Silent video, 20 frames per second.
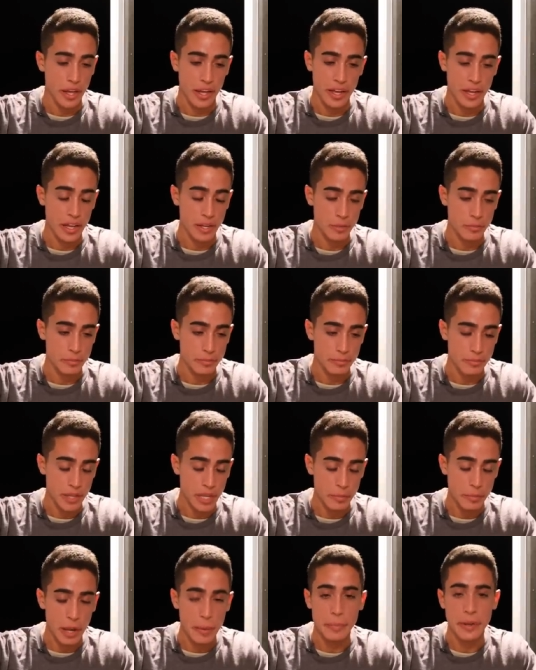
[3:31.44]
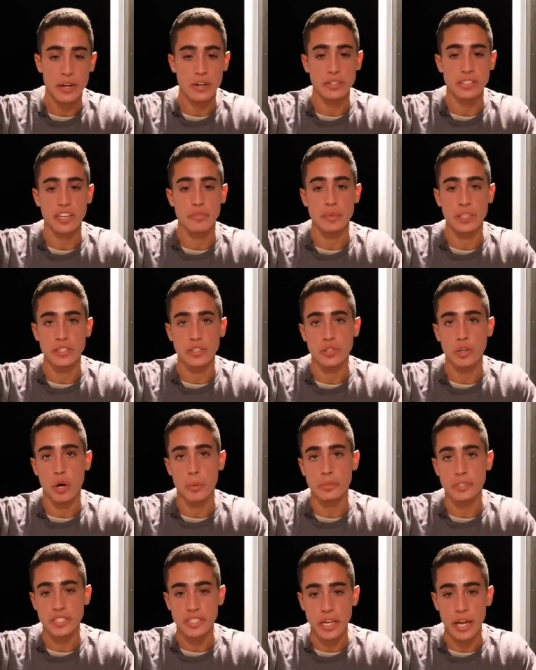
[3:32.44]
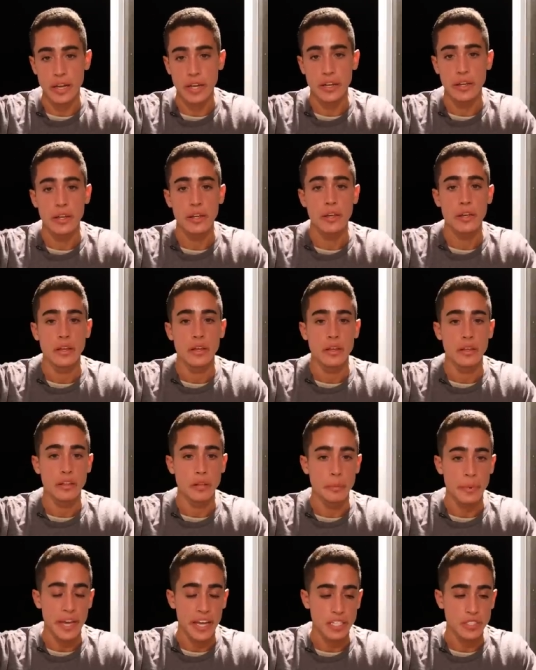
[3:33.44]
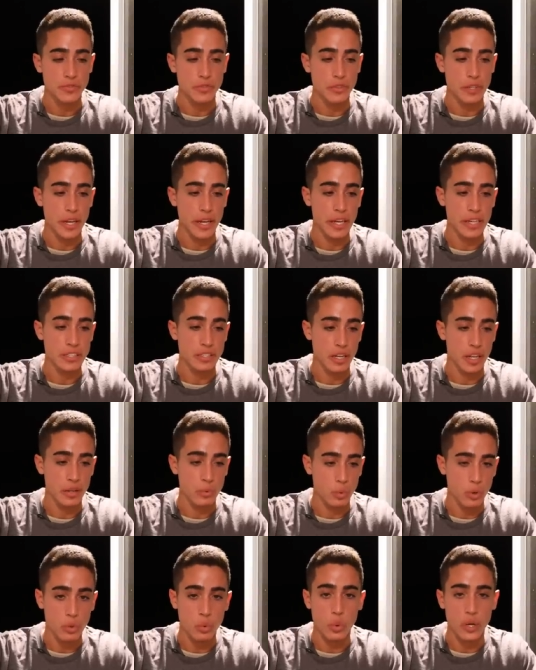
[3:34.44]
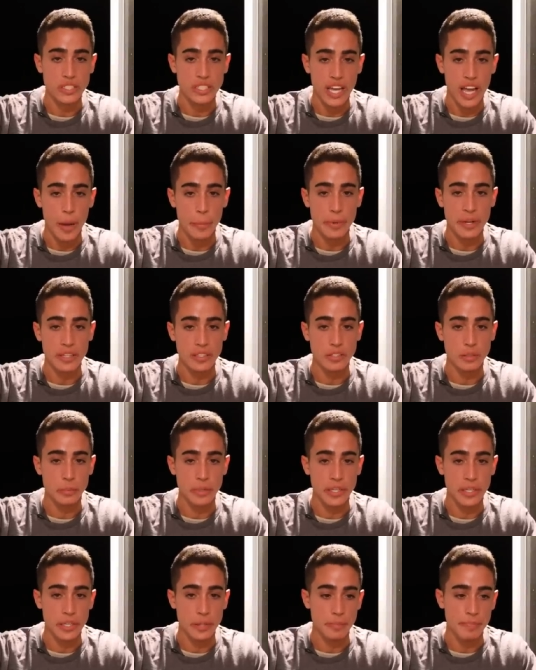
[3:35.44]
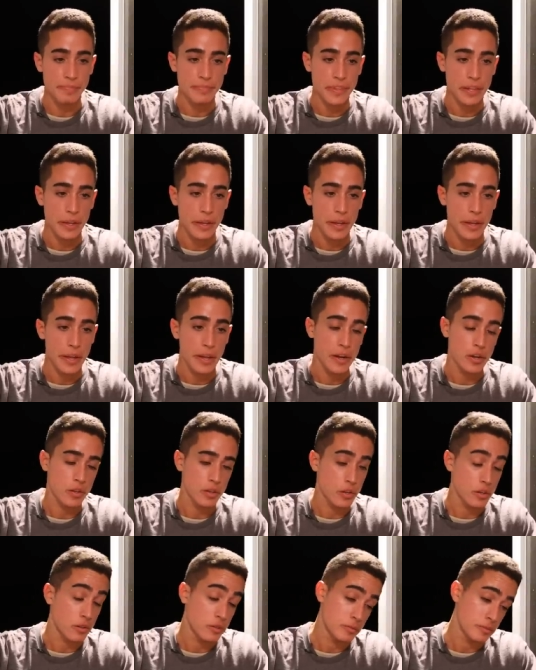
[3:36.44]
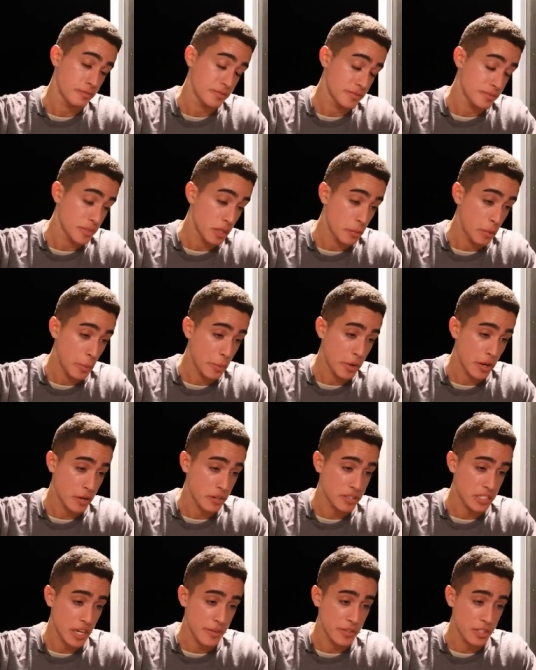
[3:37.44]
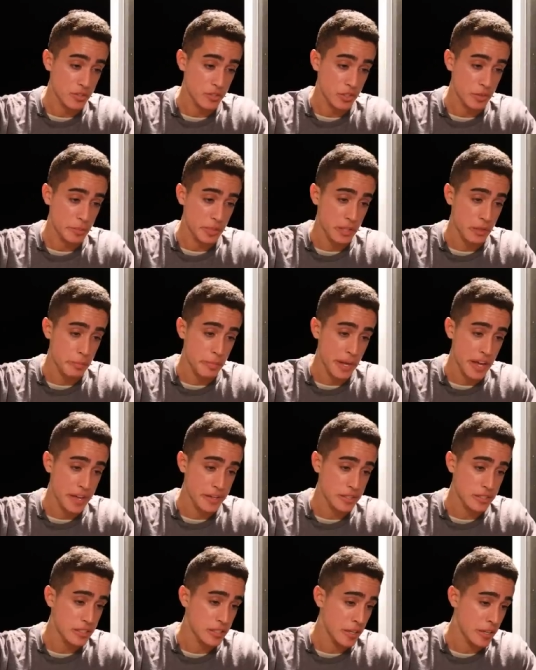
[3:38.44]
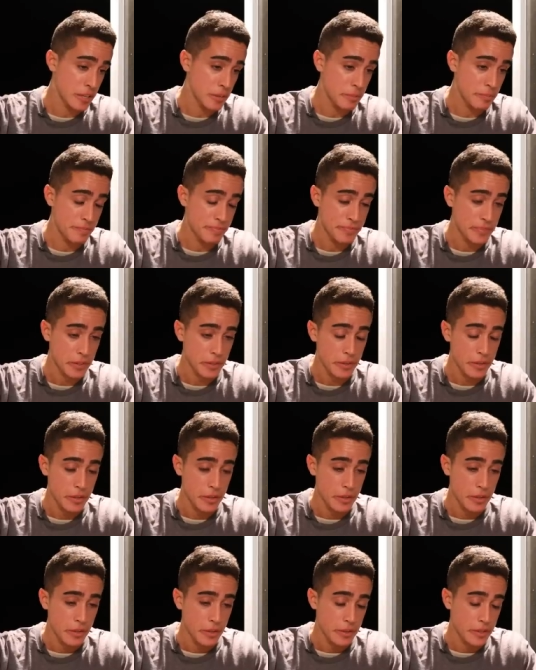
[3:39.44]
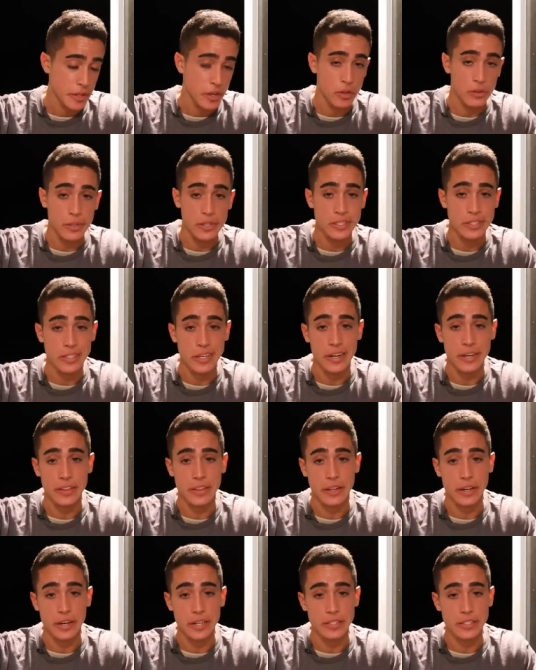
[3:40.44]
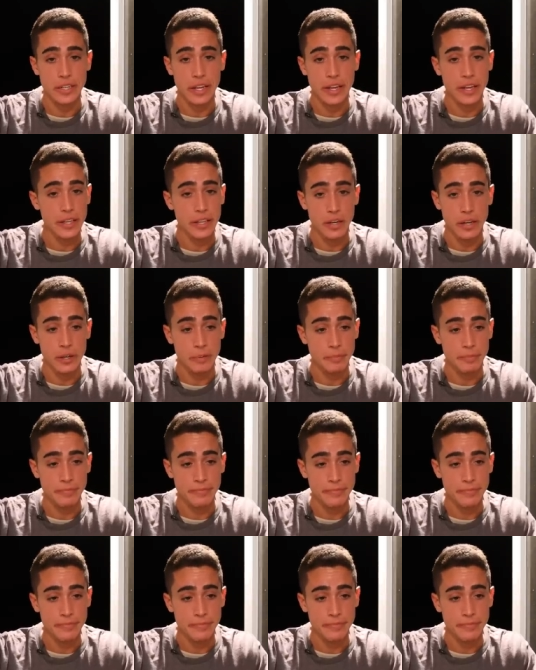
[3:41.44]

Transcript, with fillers: And and my parents have been so upset the past few days and with what's happening to me. And although you know, my parents haven't treated me the best and they don't listen to anything I say, uh,